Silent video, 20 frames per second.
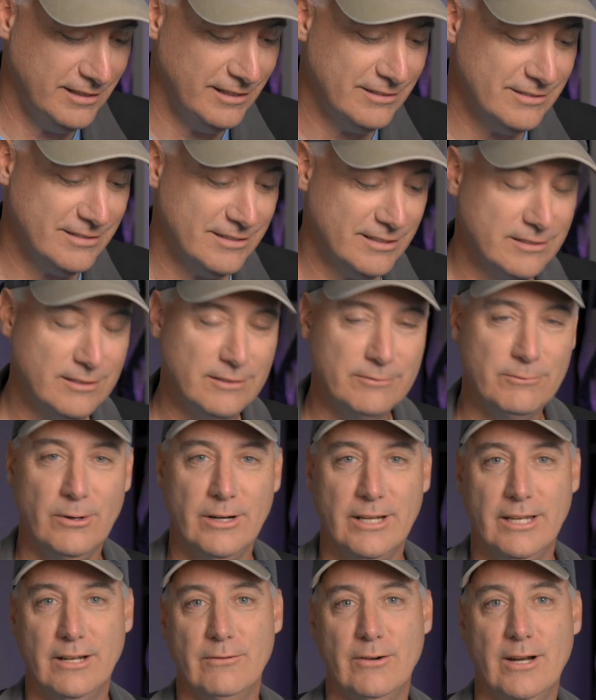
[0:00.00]
and there's
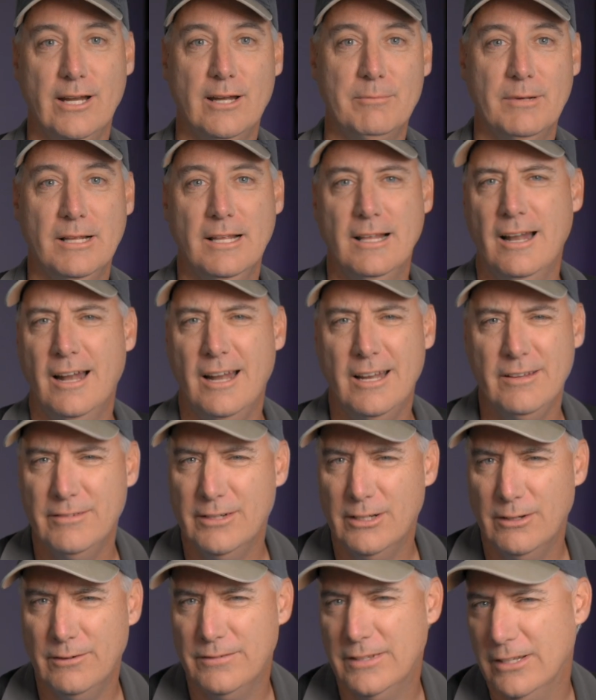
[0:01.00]
64 gig RAM. I don't
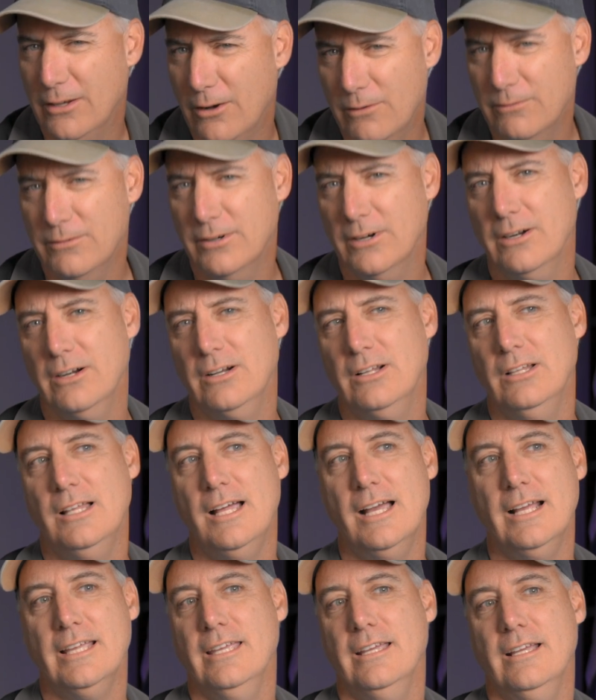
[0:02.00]
even know if the
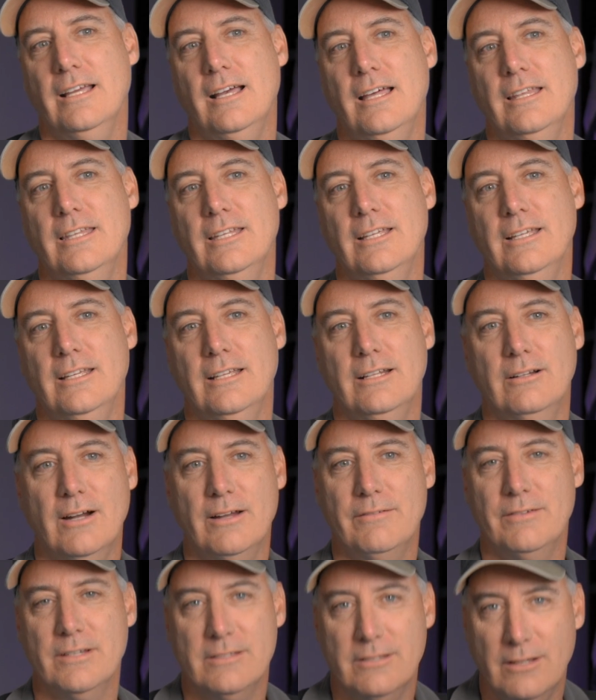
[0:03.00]
overclocking on the
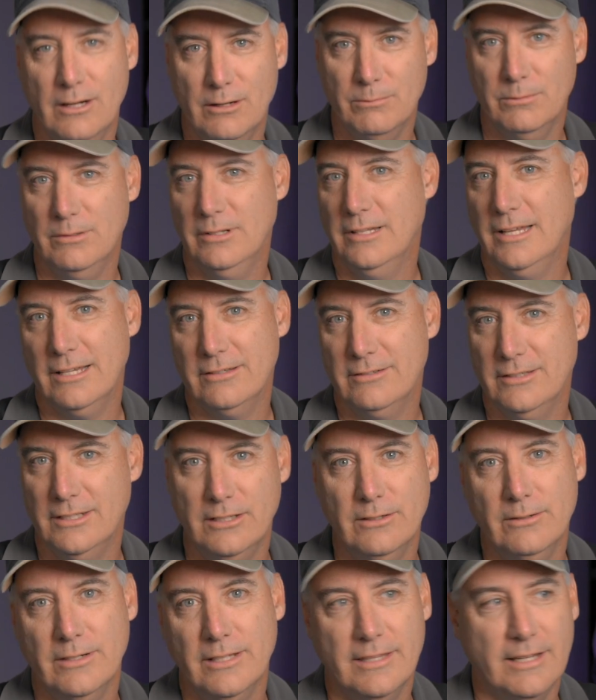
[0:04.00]
graphics card will actually
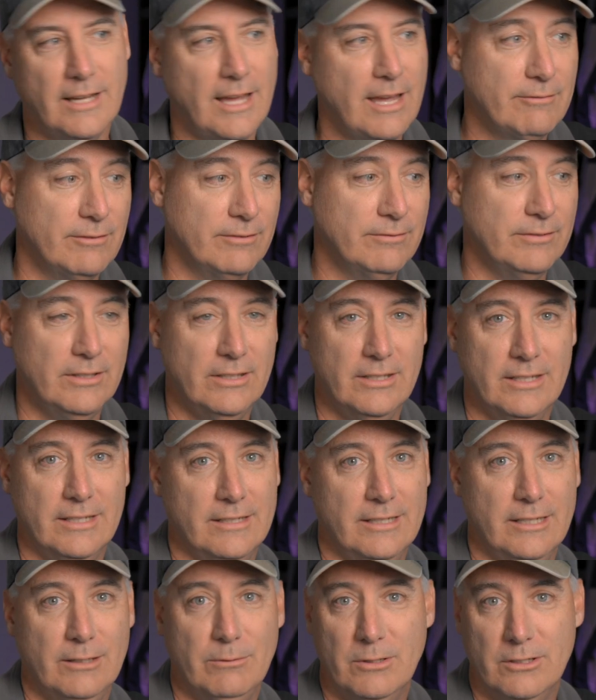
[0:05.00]
do anything. I have a
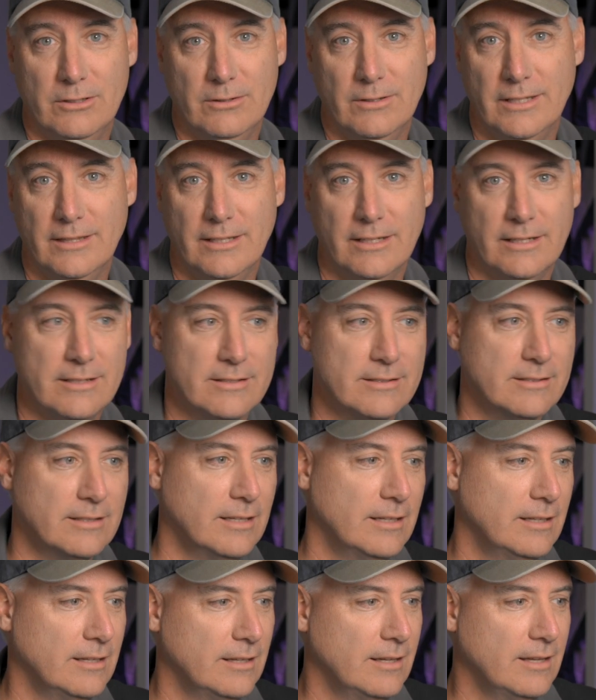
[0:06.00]
feeling it won't do anything because
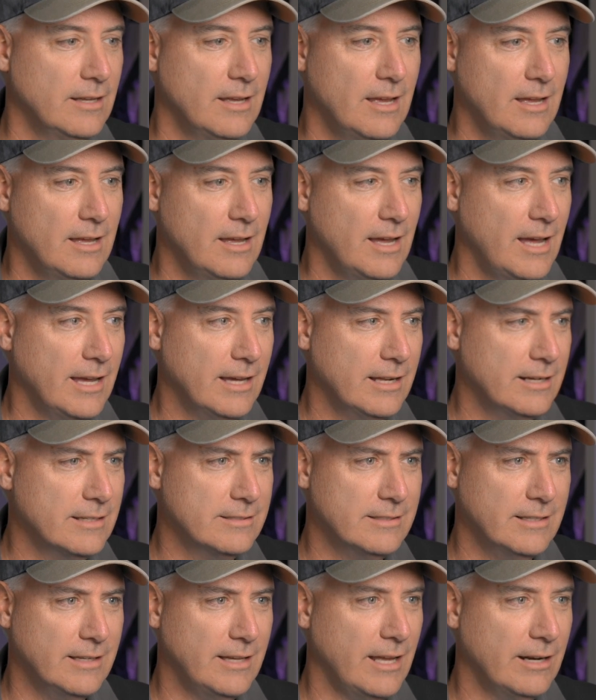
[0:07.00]
I gotta
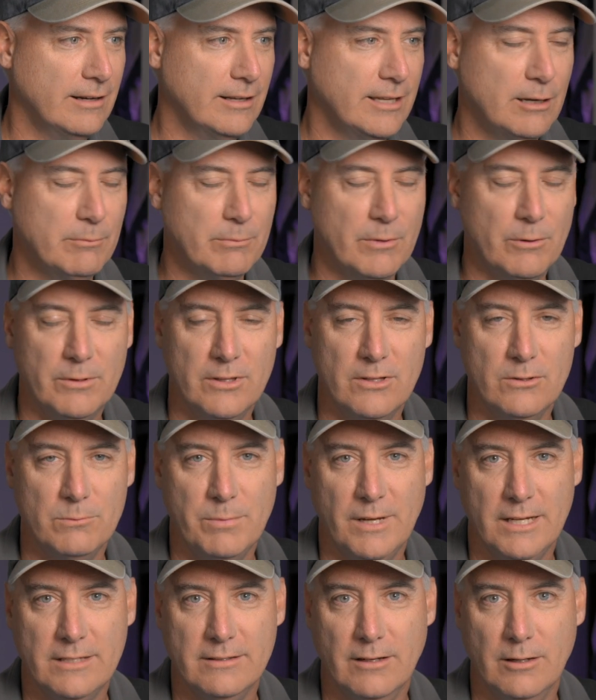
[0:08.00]
say, I can't remember what the
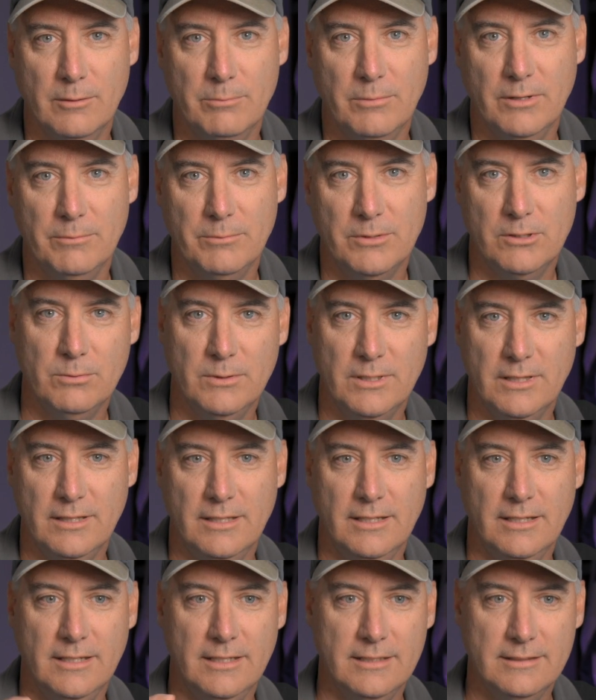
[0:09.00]
specs are, but between
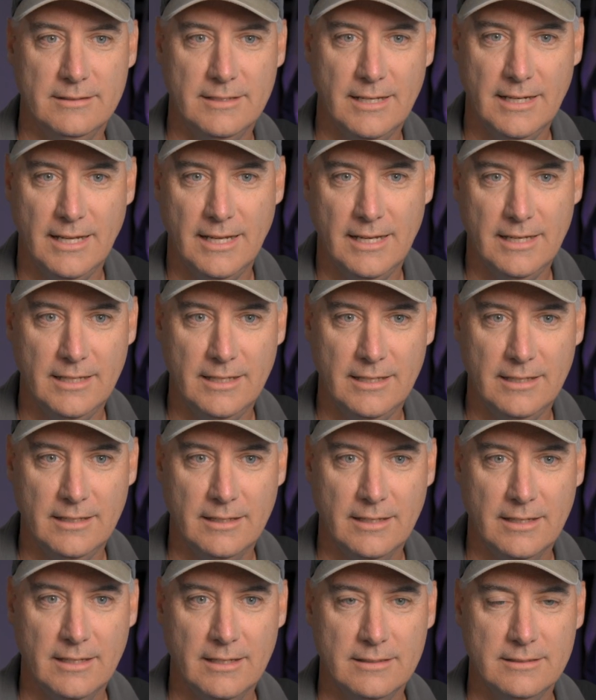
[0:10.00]
the
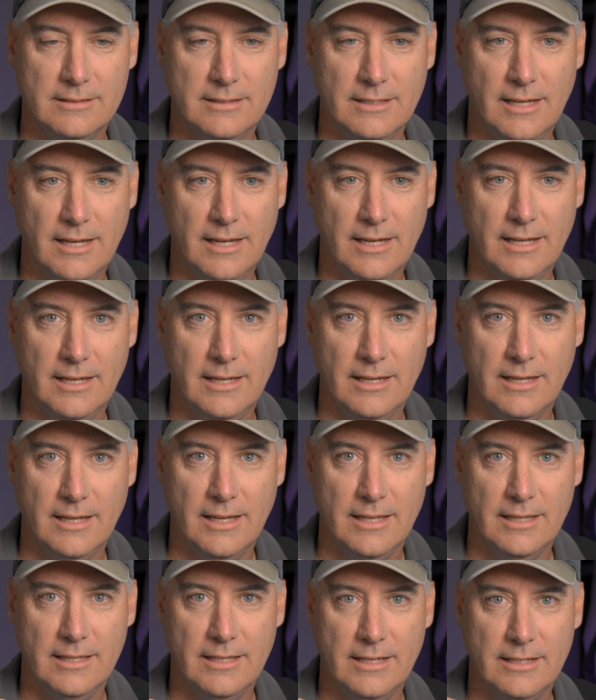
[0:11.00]
1080 Ti
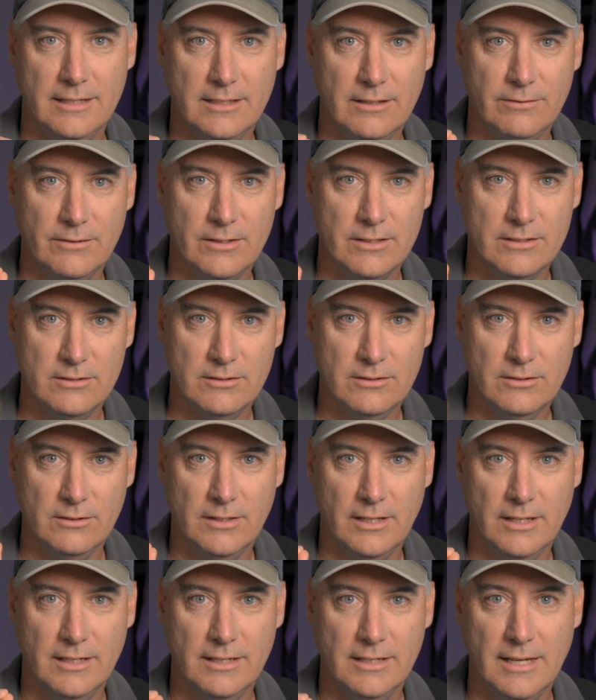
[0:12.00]
difference to
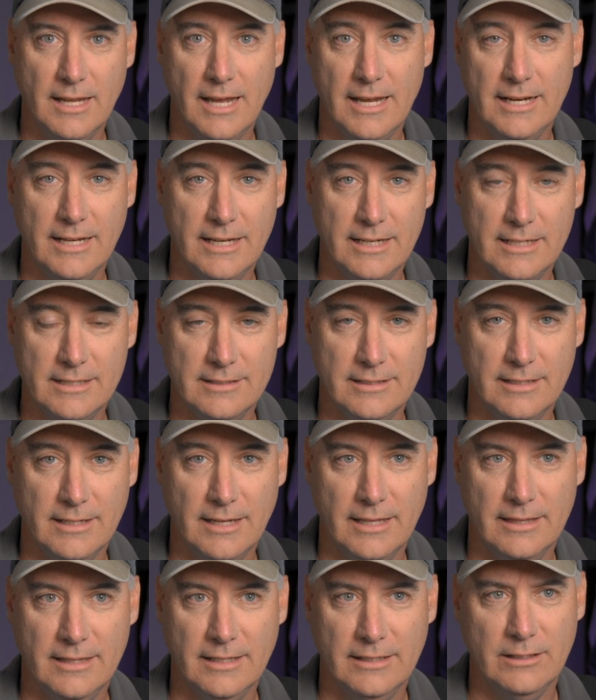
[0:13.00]
the 980 Ti,
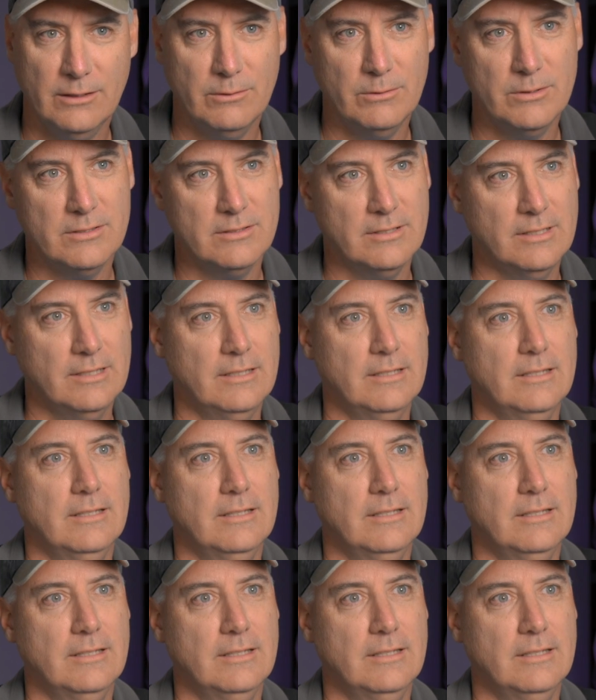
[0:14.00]
I think there was